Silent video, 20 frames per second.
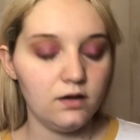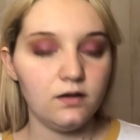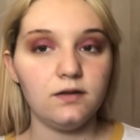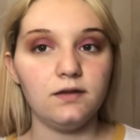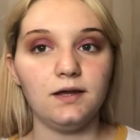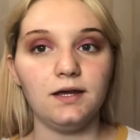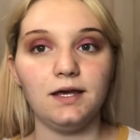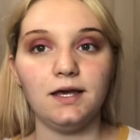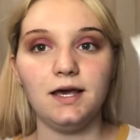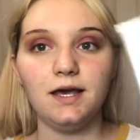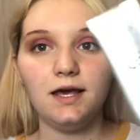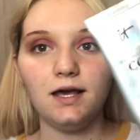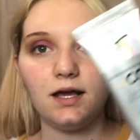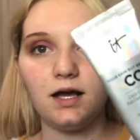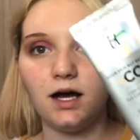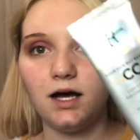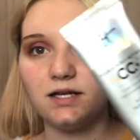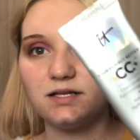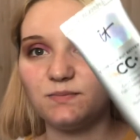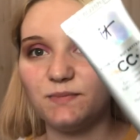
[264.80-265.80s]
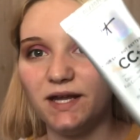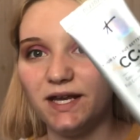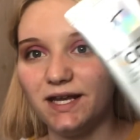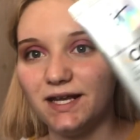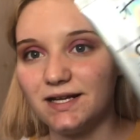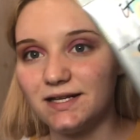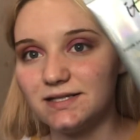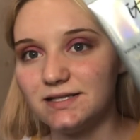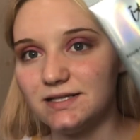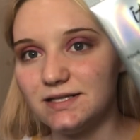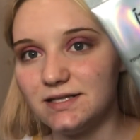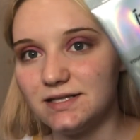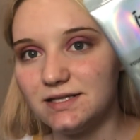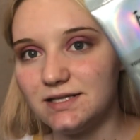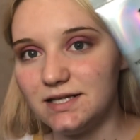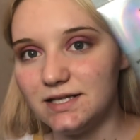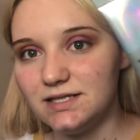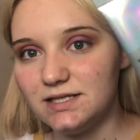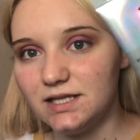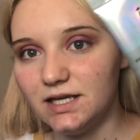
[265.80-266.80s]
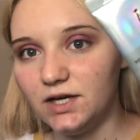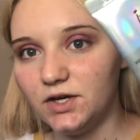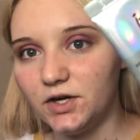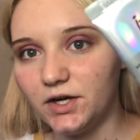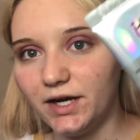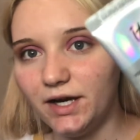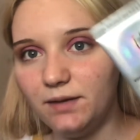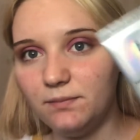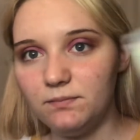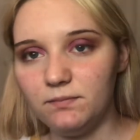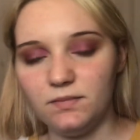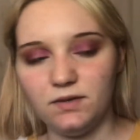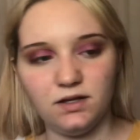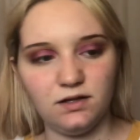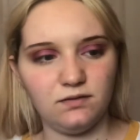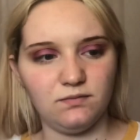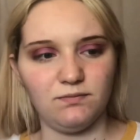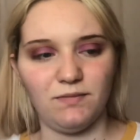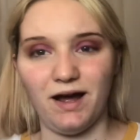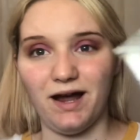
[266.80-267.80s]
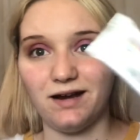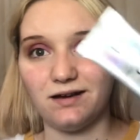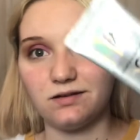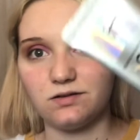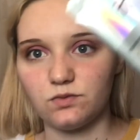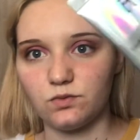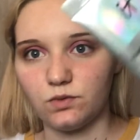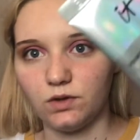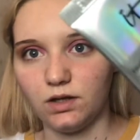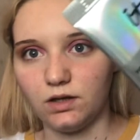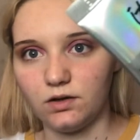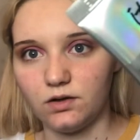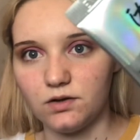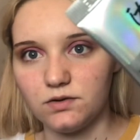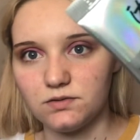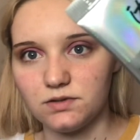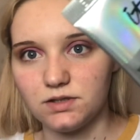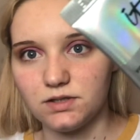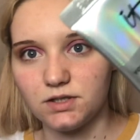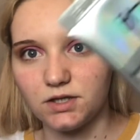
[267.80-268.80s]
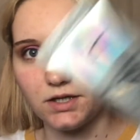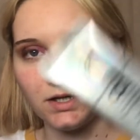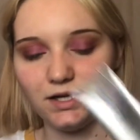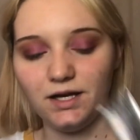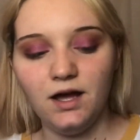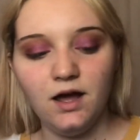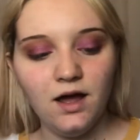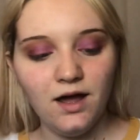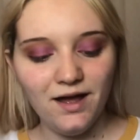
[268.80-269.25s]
the IT Cosmetics CC cream. Mine is really gross and dirty.